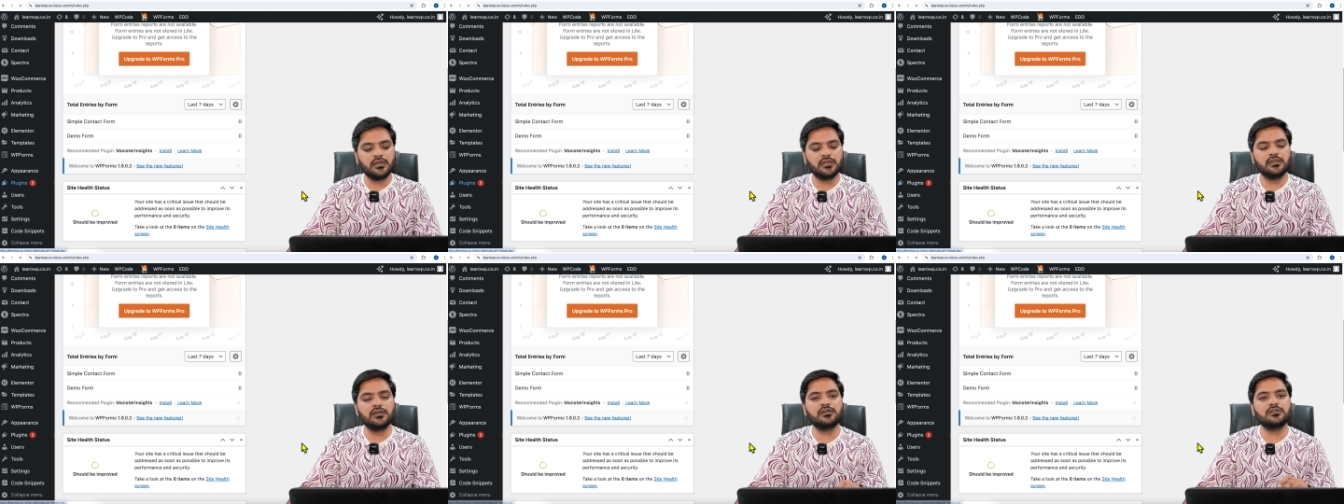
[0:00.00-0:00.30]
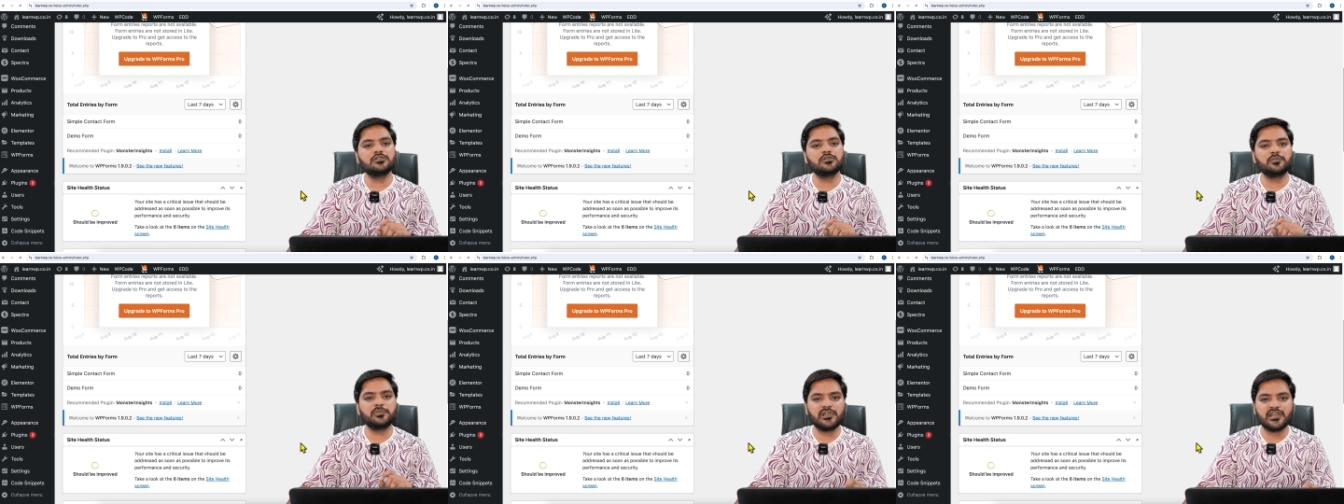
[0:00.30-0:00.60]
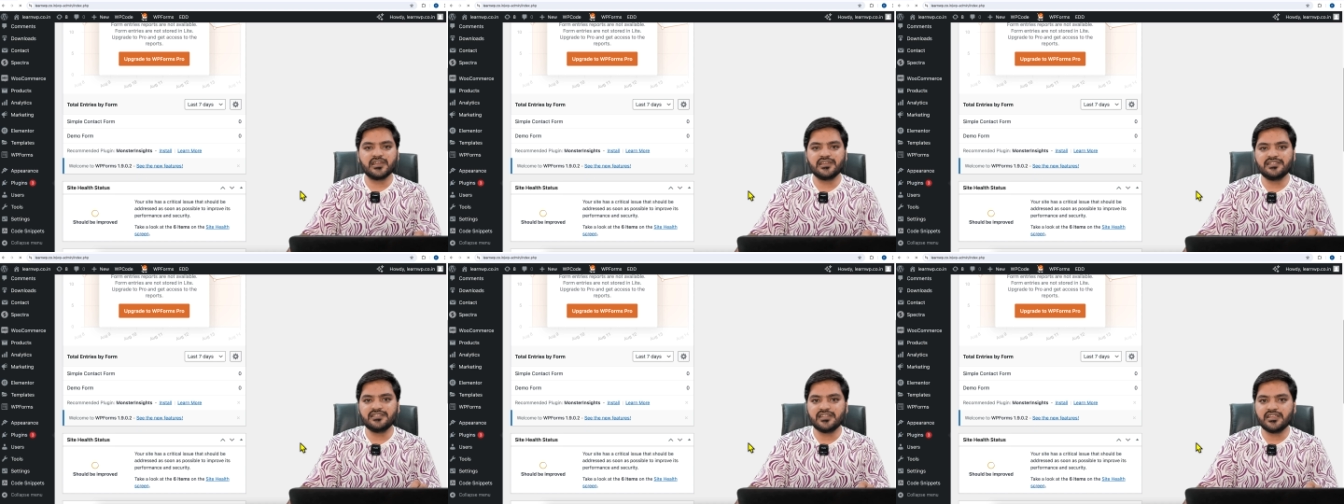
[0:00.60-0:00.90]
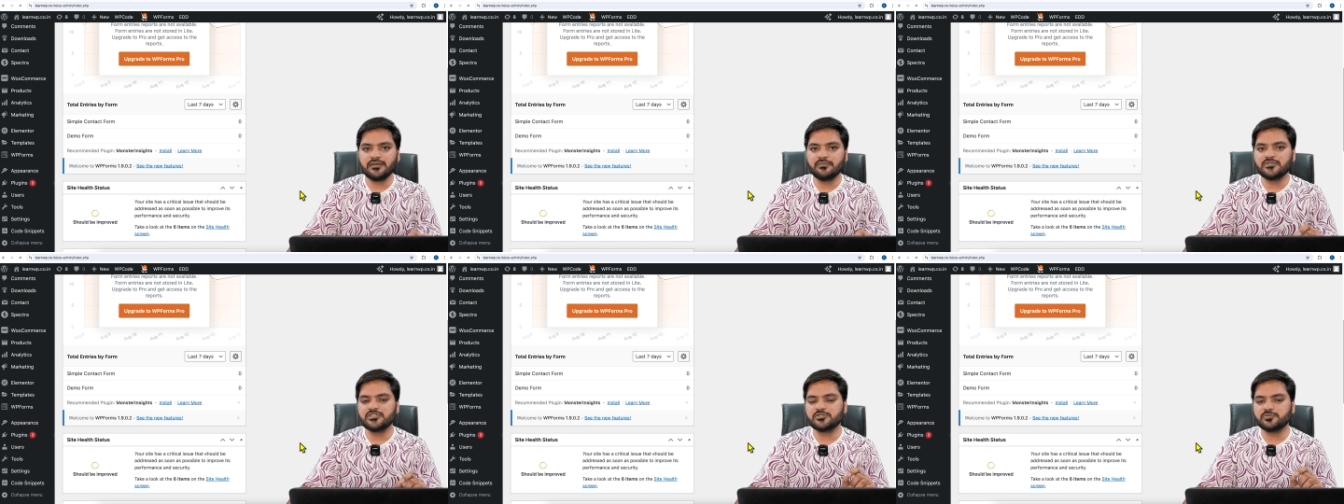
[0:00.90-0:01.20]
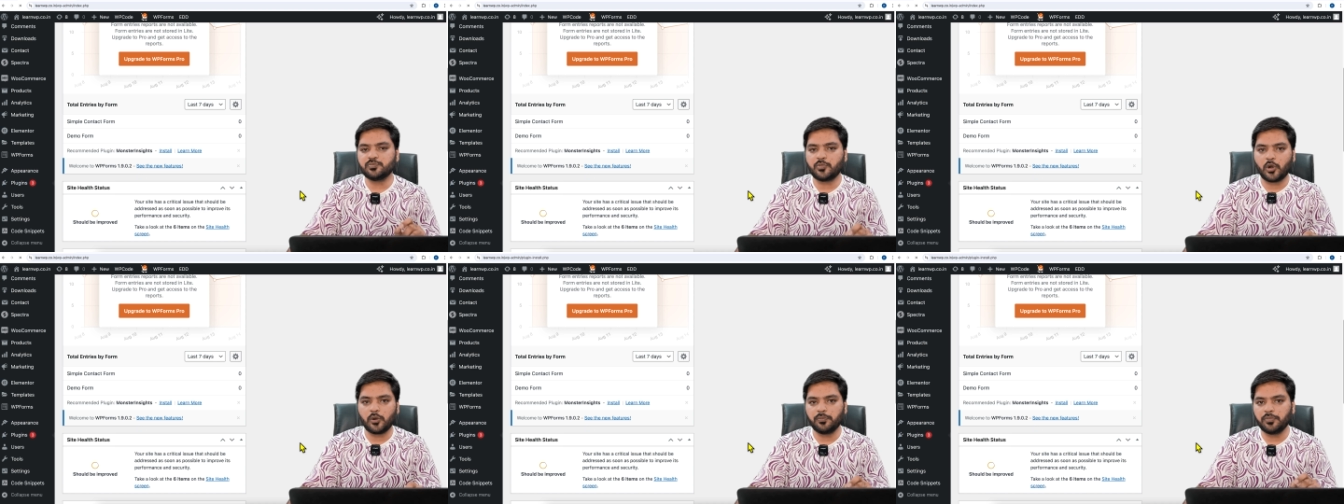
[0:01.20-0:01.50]
Here the plugin name is
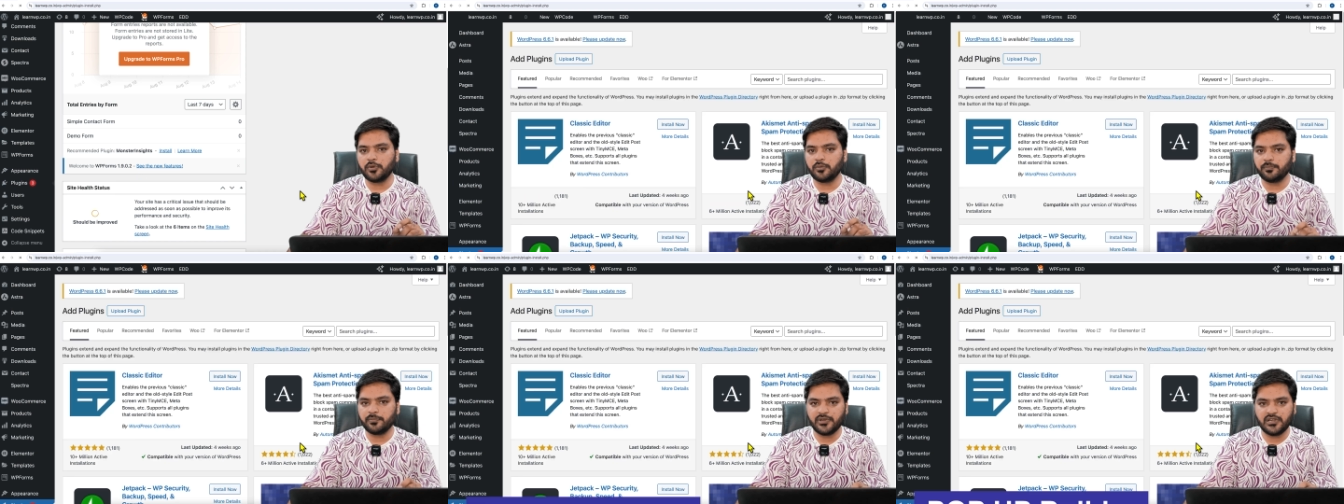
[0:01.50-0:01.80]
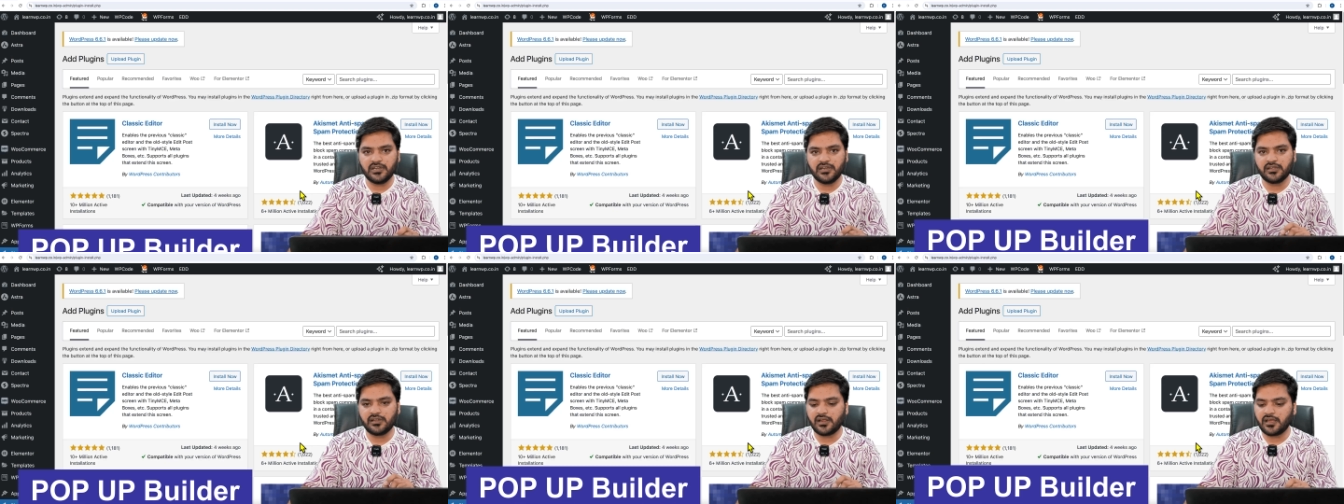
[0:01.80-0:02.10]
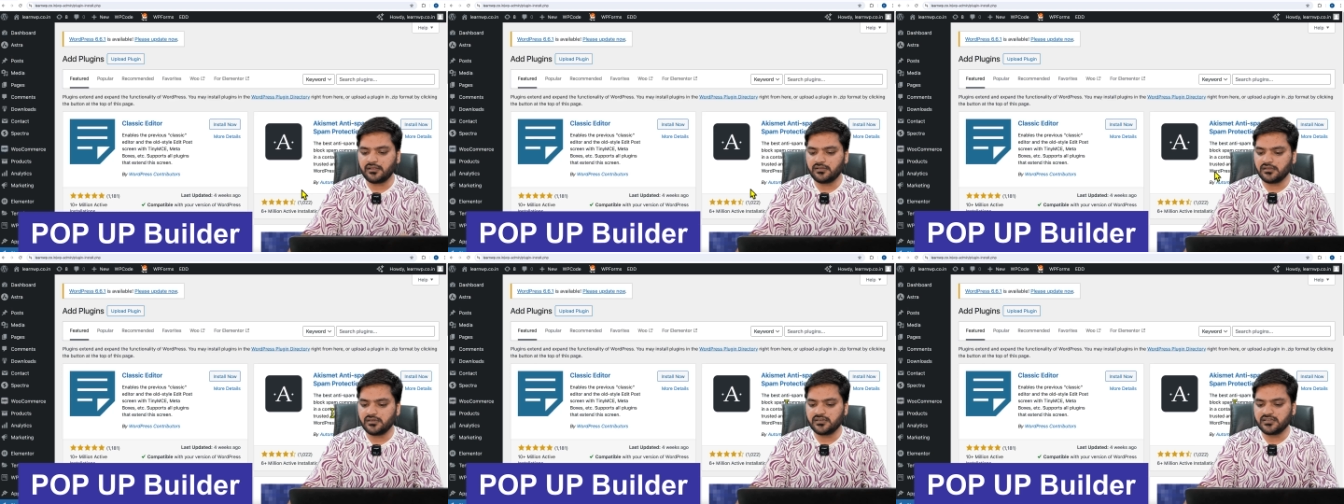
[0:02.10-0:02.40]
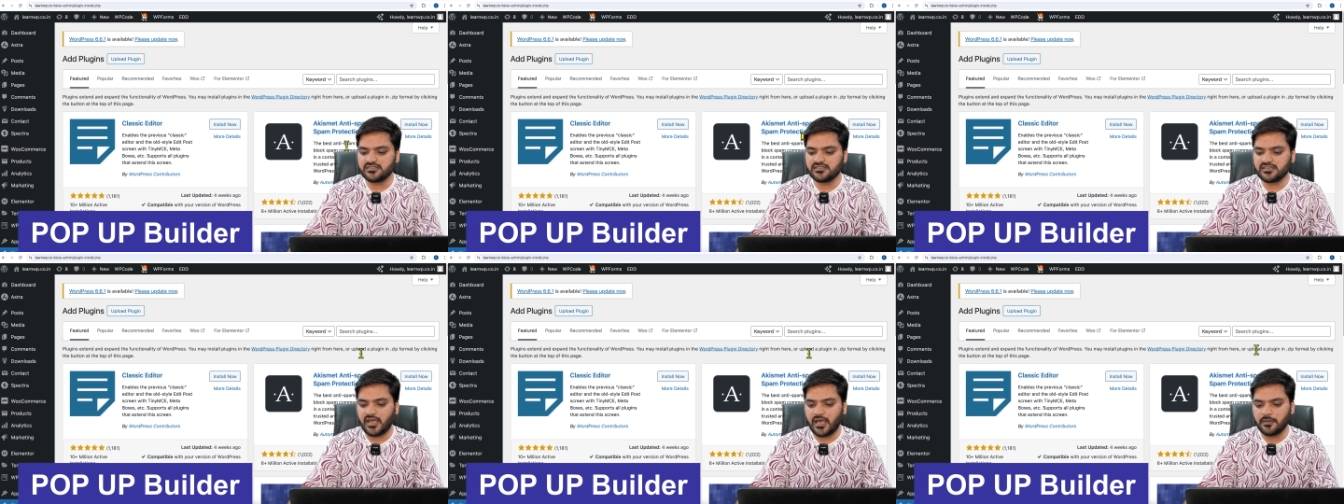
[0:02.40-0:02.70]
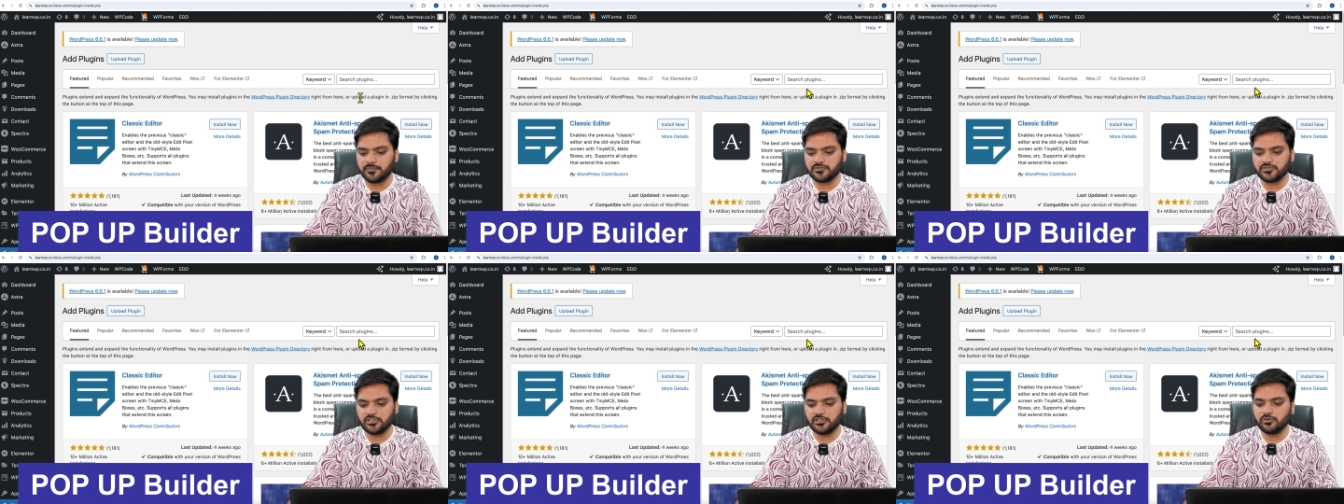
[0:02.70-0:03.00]
pop-up builder and it is
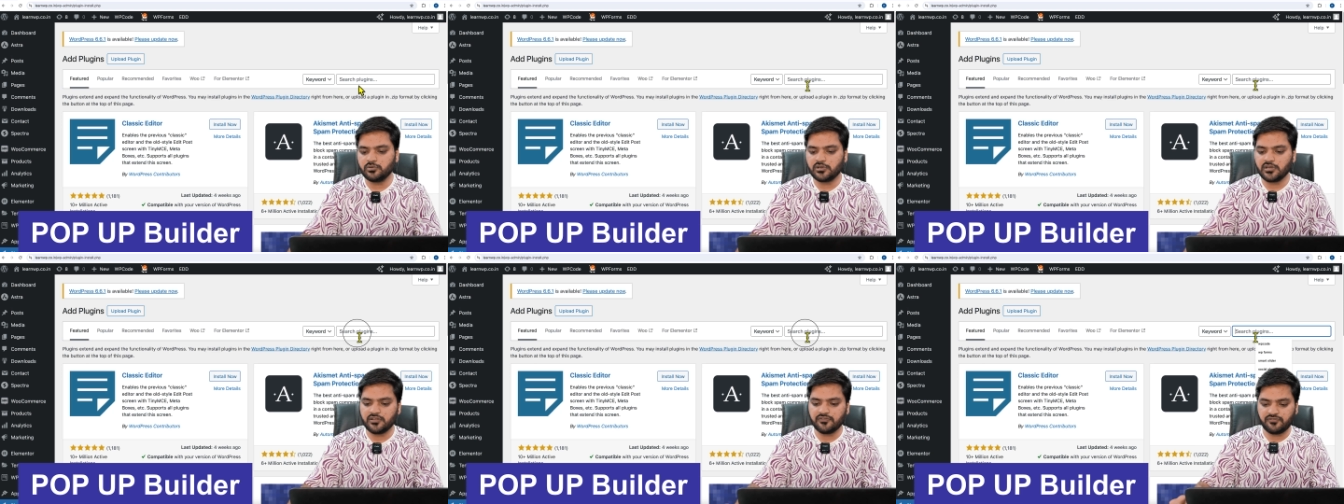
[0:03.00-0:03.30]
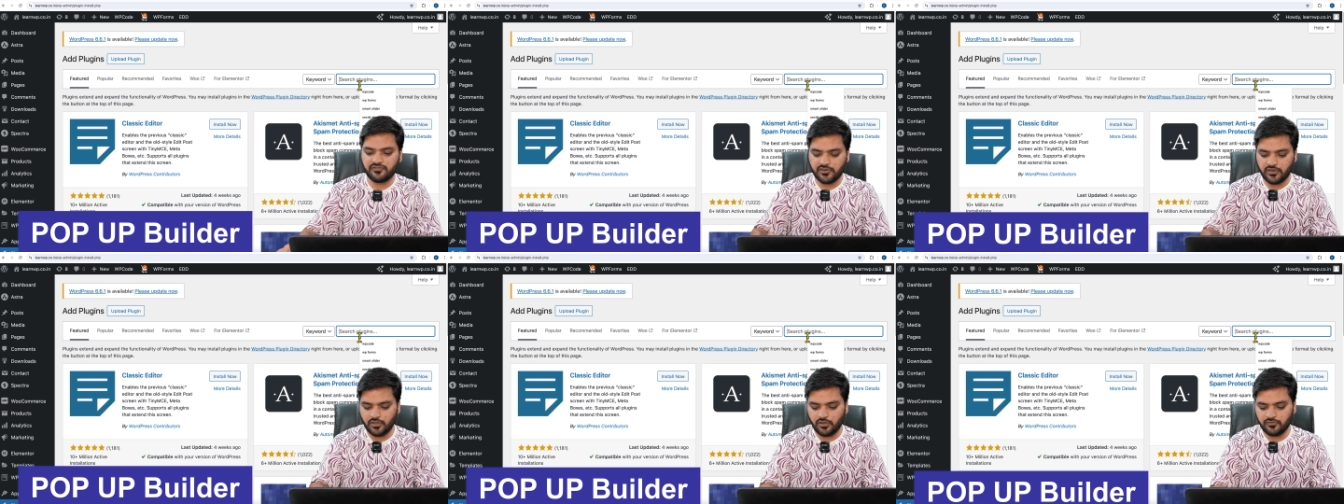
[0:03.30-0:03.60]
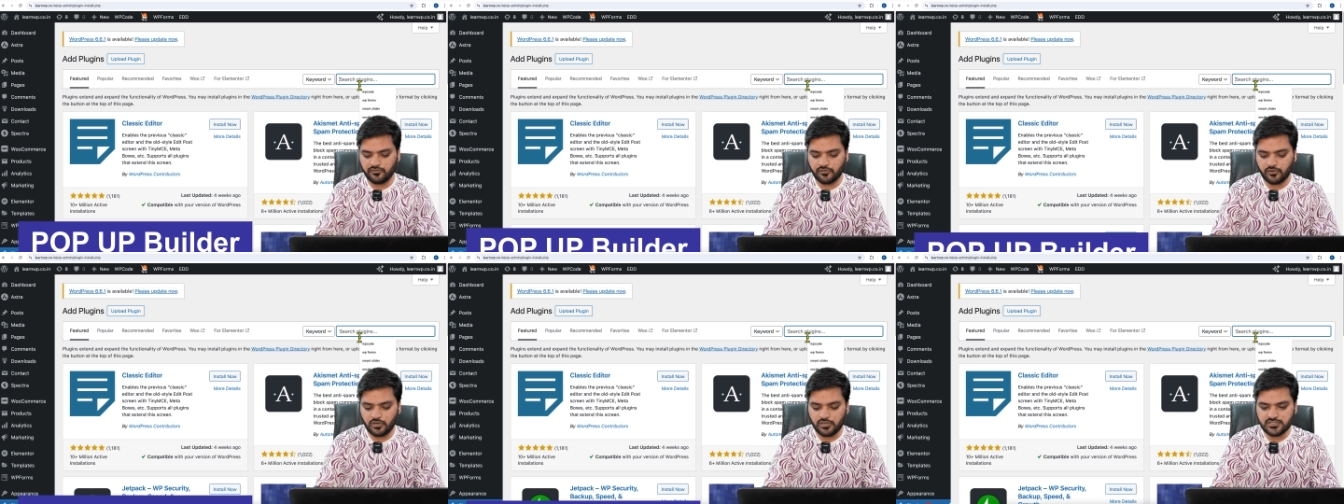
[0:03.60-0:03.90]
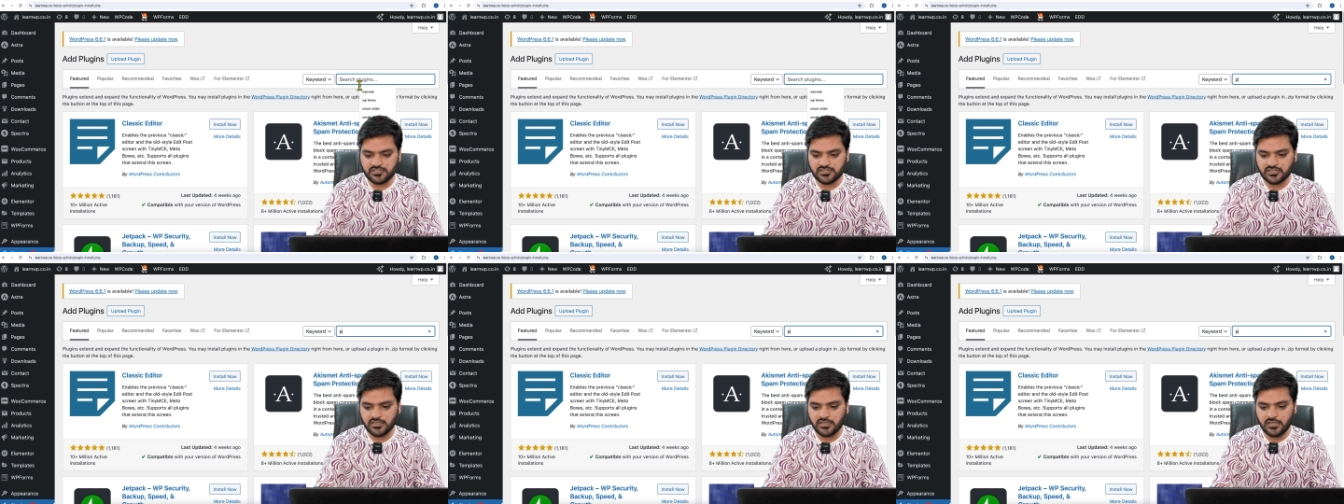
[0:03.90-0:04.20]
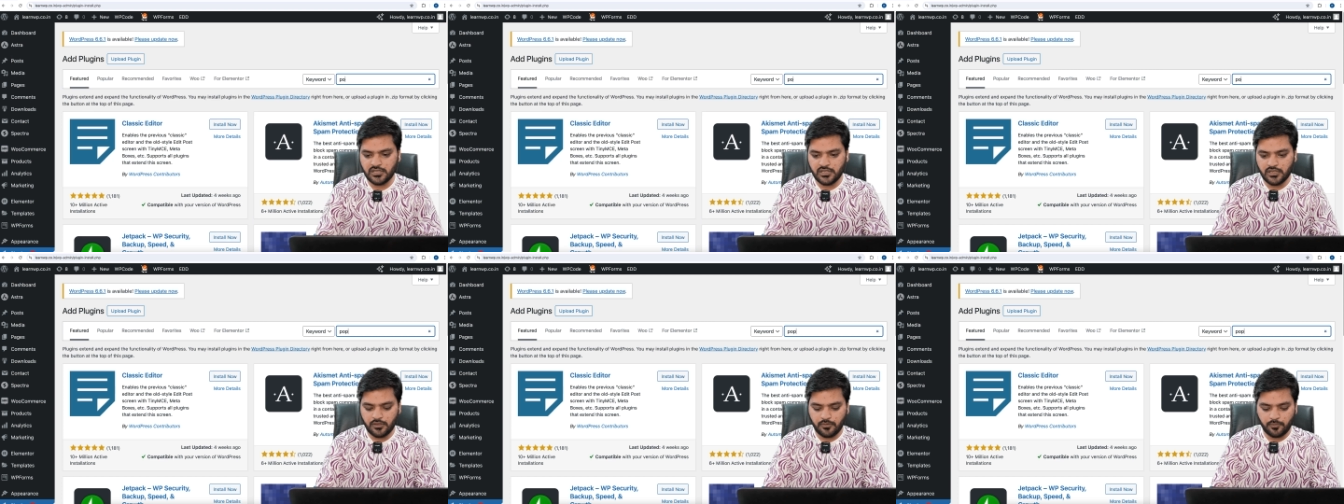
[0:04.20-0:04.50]
absolutely free of cost,